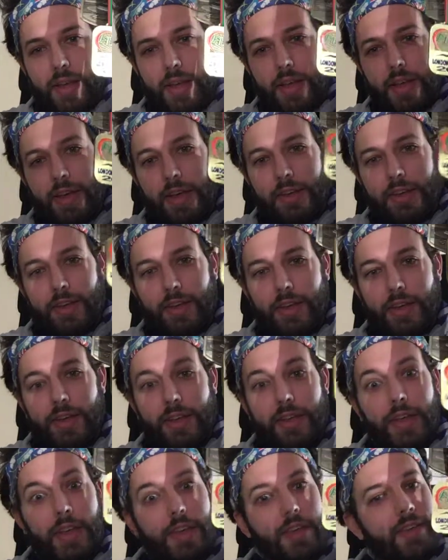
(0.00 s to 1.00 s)
And
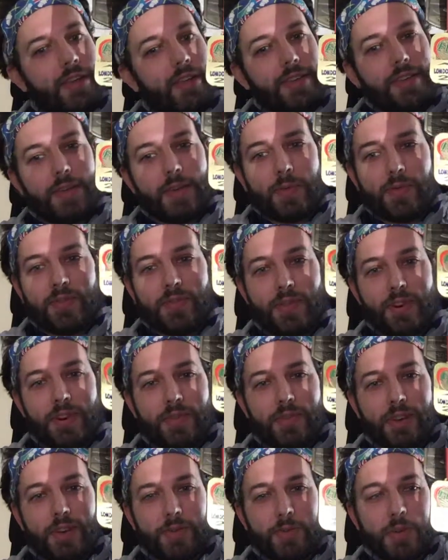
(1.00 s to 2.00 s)
yeah,
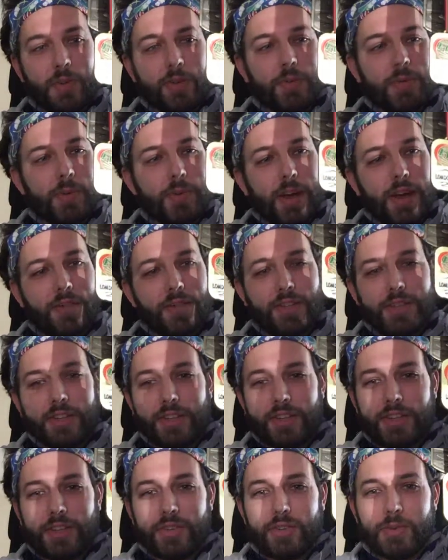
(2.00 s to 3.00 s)
run multiple marathons
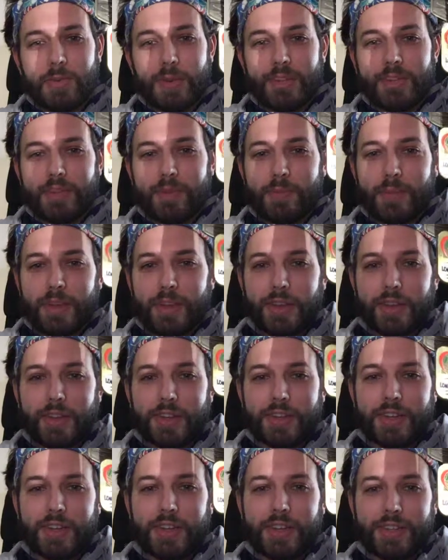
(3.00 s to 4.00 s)
and they do make a
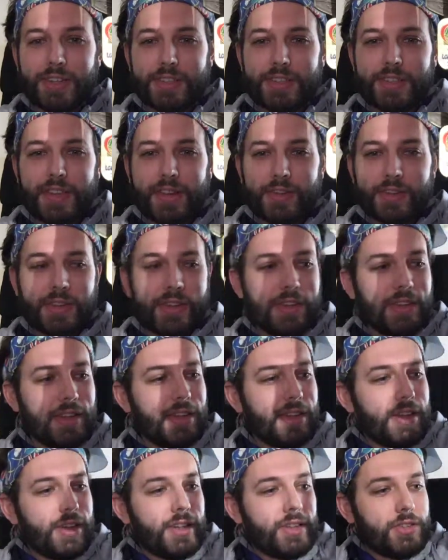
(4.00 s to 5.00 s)
nice clinking sound.
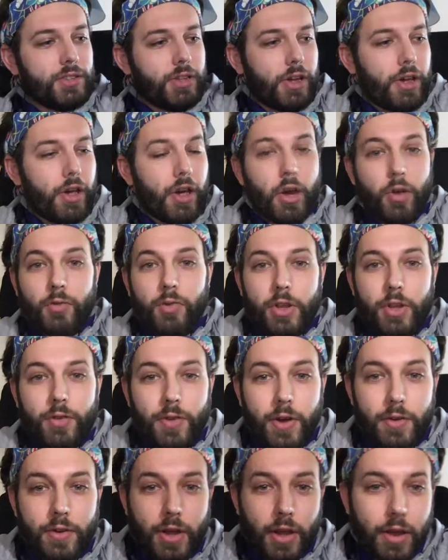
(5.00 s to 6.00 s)
So hopefully you
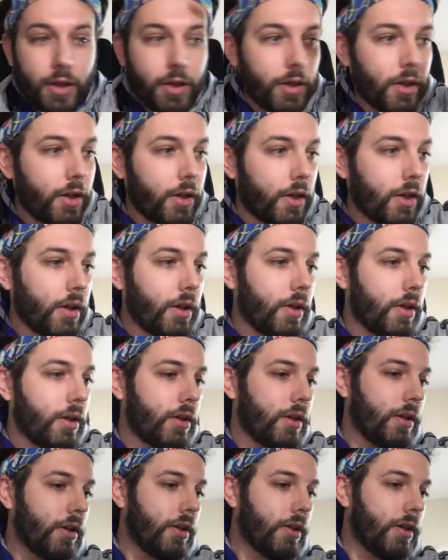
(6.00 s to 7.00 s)
found that
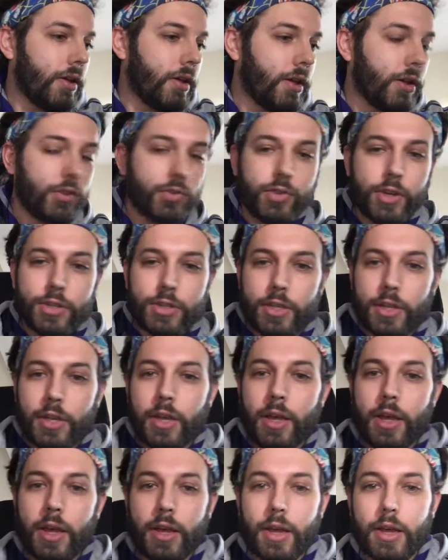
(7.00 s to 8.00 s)

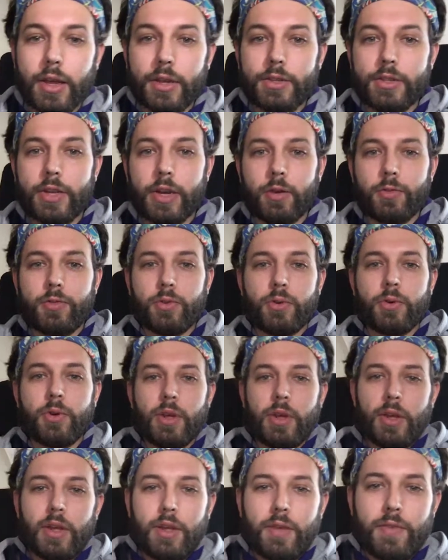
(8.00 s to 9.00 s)
interesting and helpful.
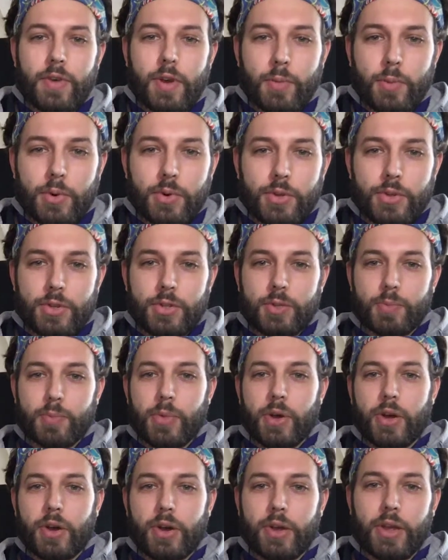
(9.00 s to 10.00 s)
That was
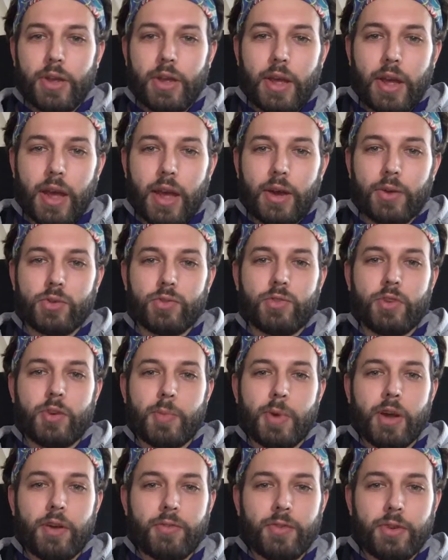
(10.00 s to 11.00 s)
my How to Run a
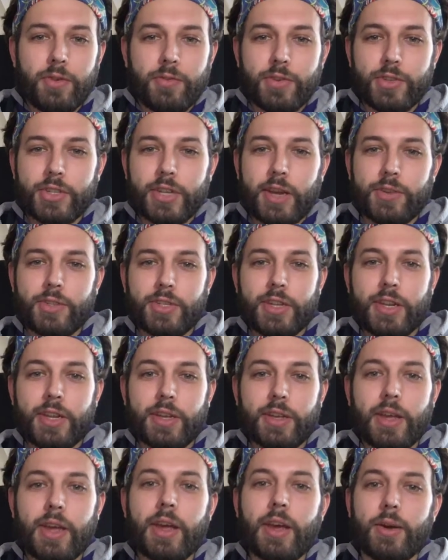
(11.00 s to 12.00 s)
Marathon for
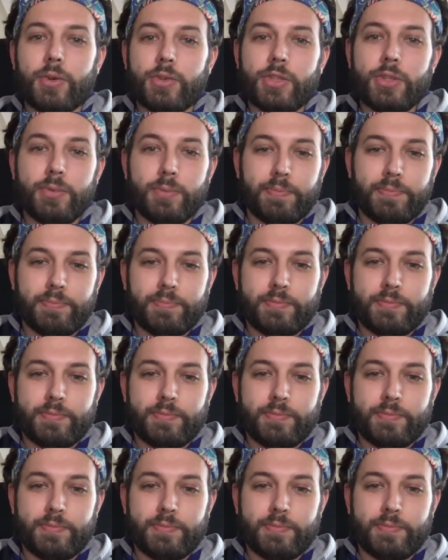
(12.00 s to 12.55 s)
Scoutadelic How To.